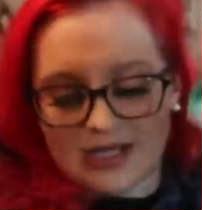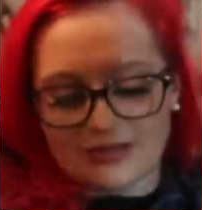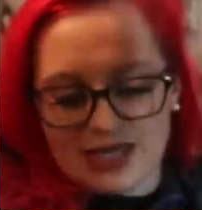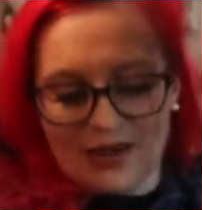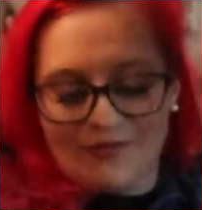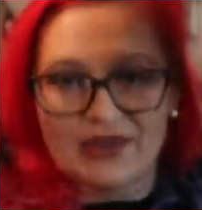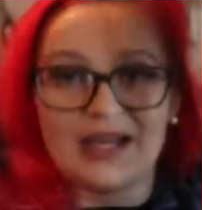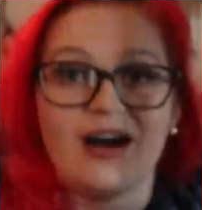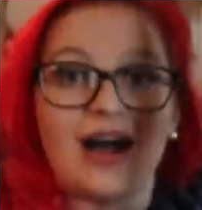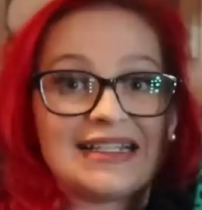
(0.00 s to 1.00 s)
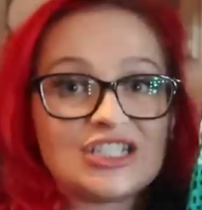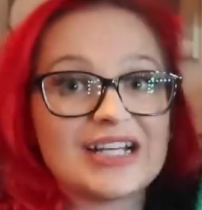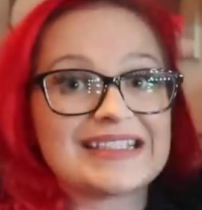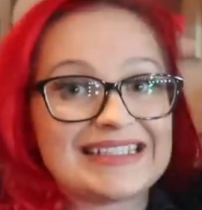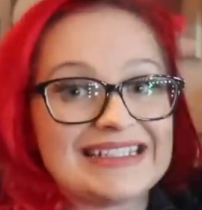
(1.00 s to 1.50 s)
down, down. I
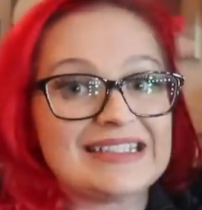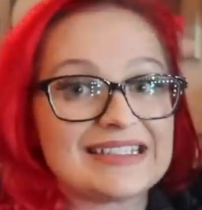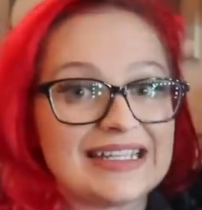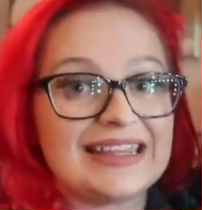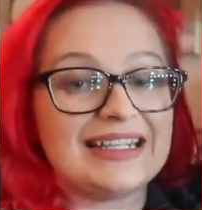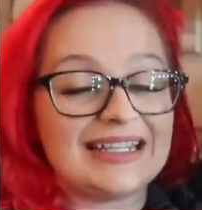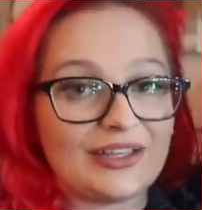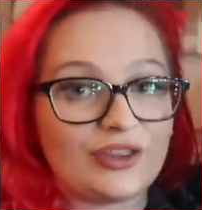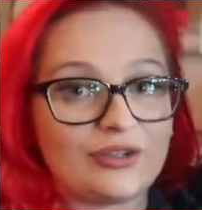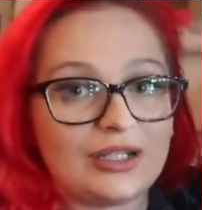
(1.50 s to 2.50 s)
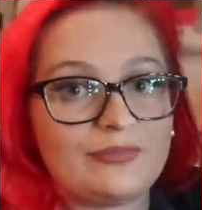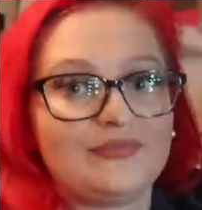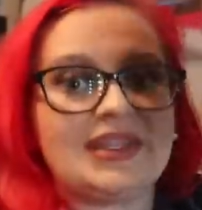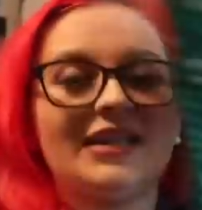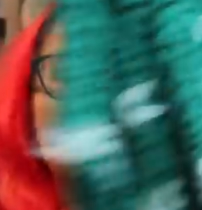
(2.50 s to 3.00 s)
just need to see the length on it.
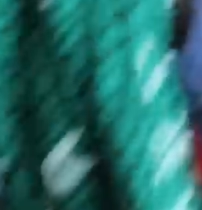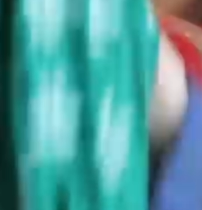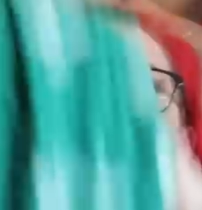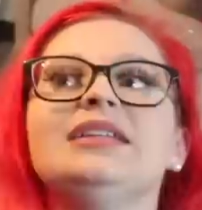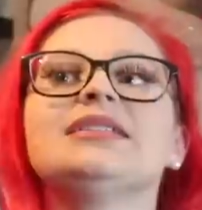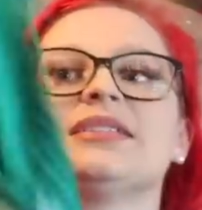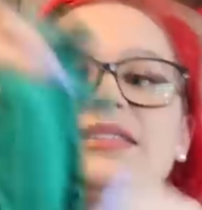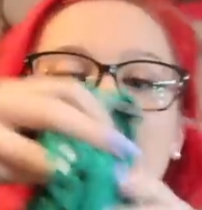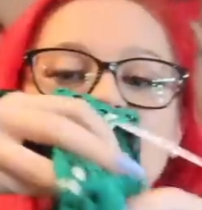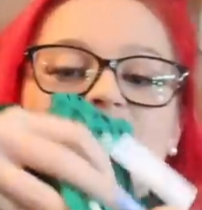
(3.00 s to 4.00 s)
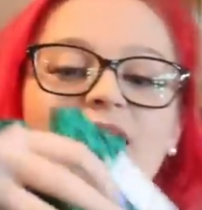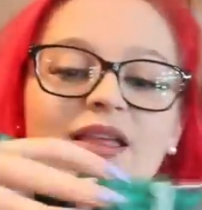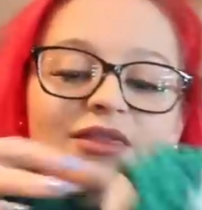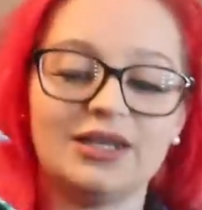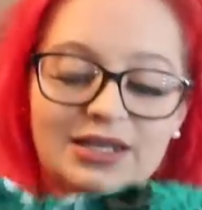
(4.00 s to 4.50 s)
Need to see
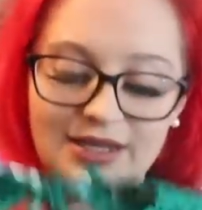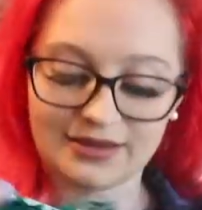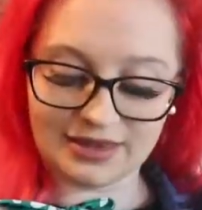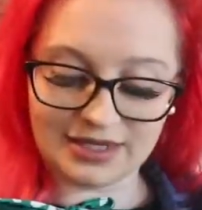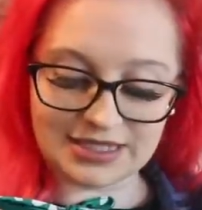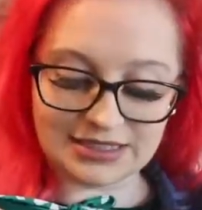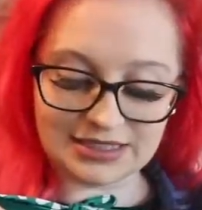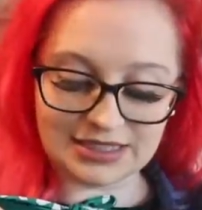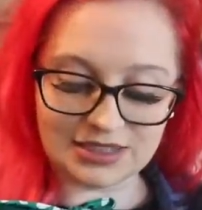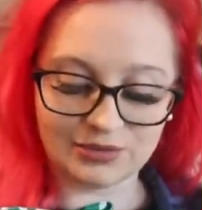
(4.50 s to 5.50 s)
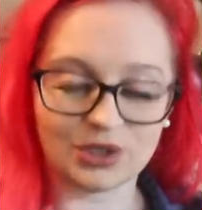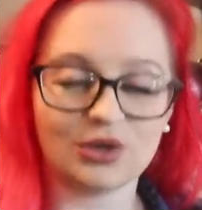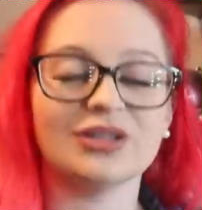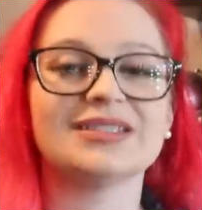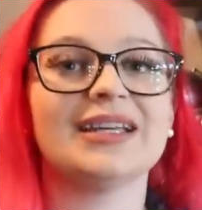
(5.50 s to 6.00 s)
the length indeed,
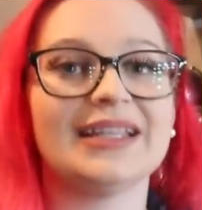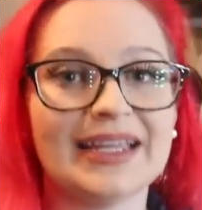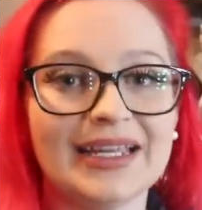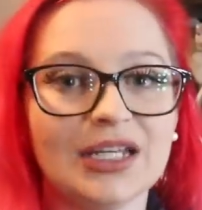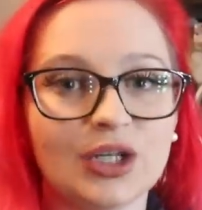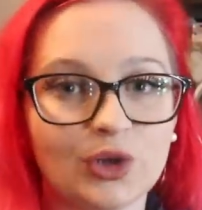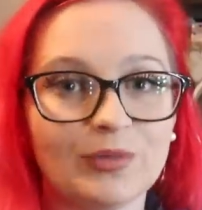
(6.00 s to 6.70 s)
because again, it could